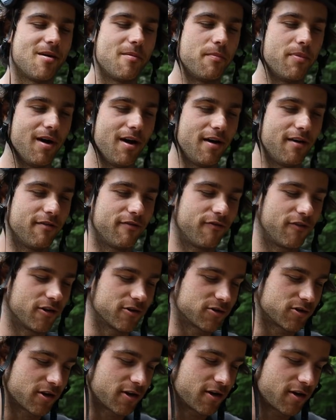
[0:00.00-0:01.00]
But
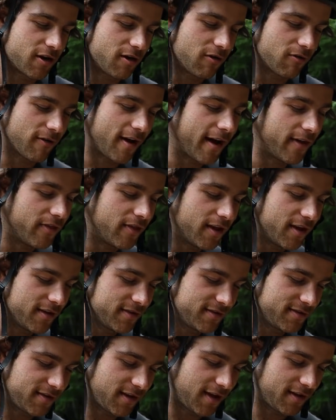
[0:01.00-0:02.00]
first we're gonna go ride
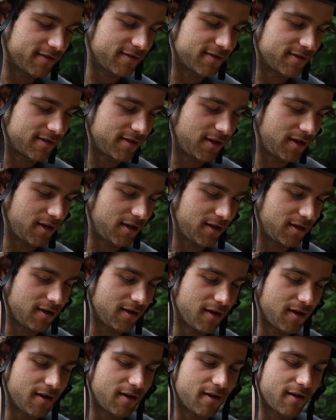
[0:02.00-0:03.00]
this and see
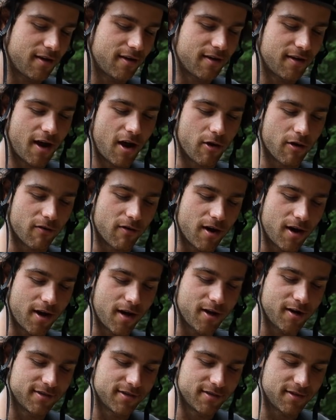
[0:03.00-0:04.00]
how it
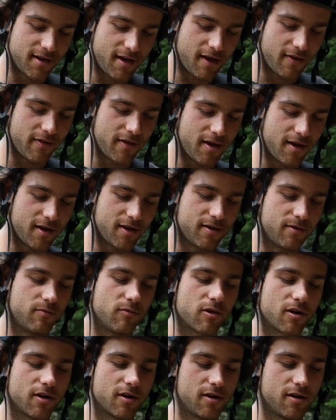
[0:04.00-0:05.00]
rides, and then
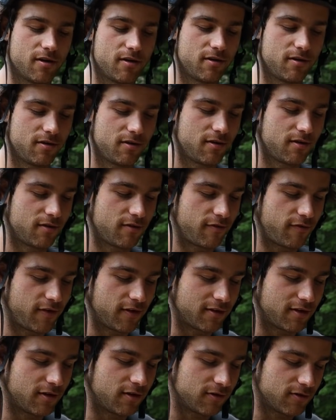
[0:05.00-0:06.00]
we're gonna
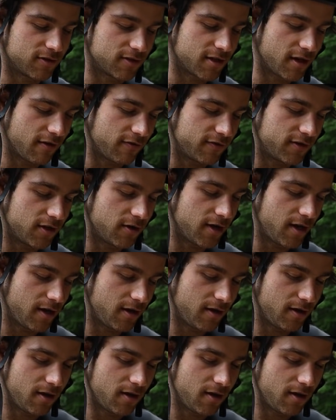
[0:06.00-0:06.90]
fit the new stuff to it